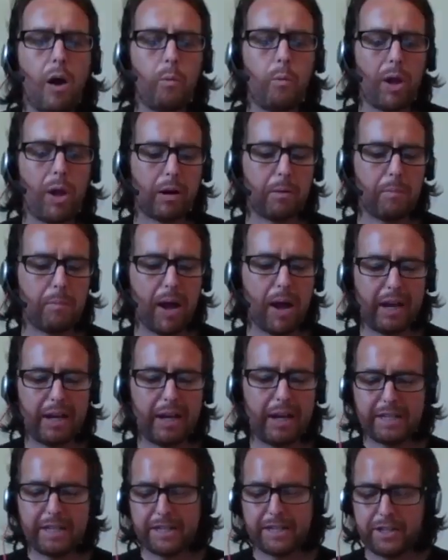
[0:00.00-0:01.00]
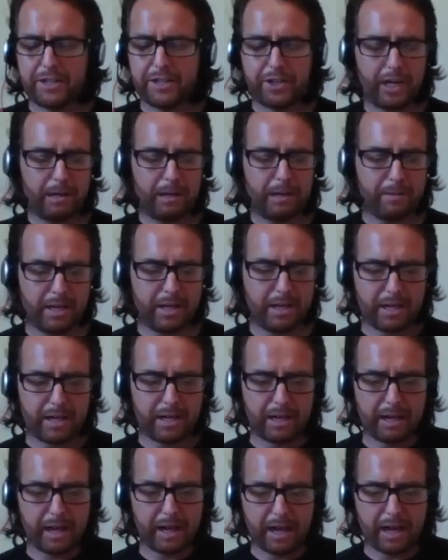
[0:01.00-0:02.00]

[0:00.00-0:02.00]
Welcome back, ladies and gentlemen.